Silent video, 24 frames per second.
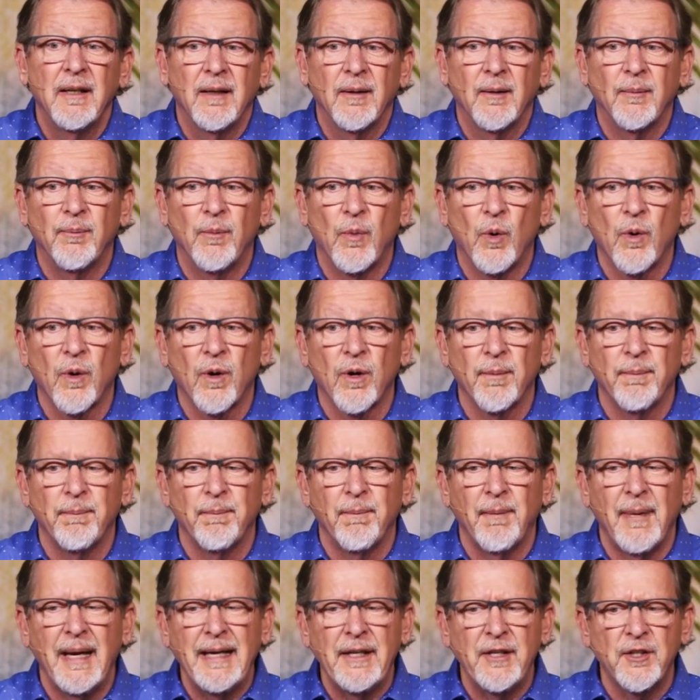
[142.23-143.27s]
more
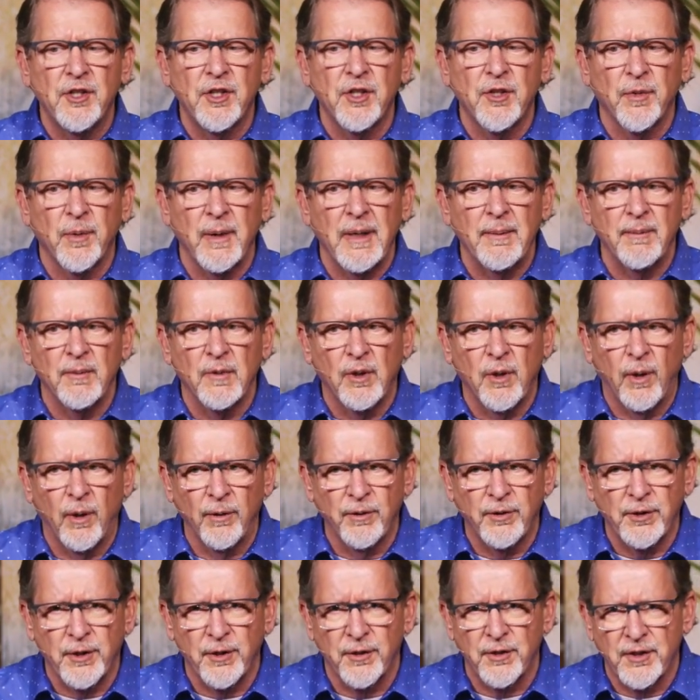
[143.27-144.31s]
mainstream
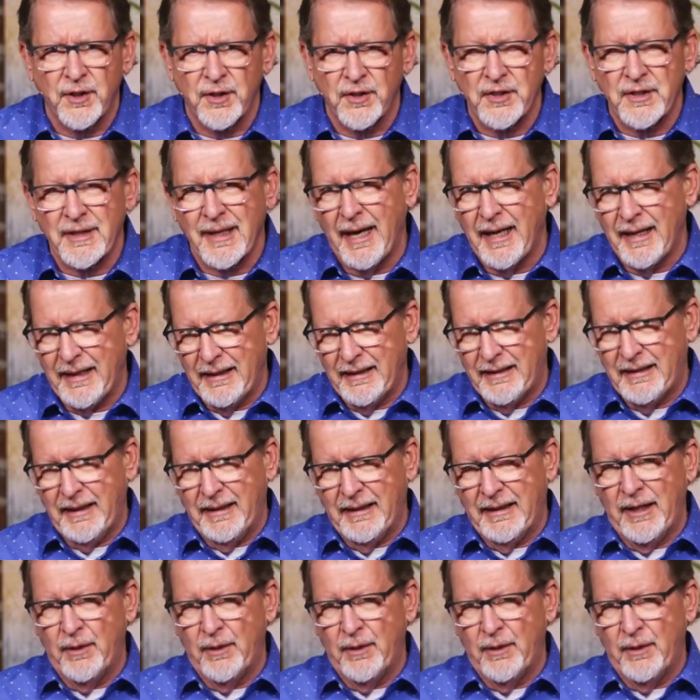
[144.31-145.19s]
culture society.